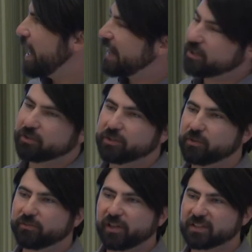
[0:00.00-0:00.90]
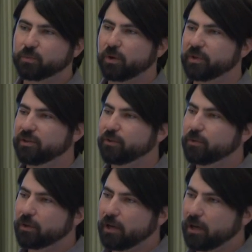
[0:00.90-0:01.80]
accurately reflects what we
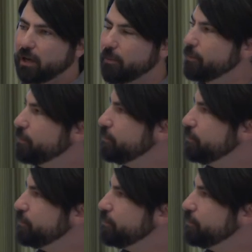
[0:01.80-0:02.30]
do. Um,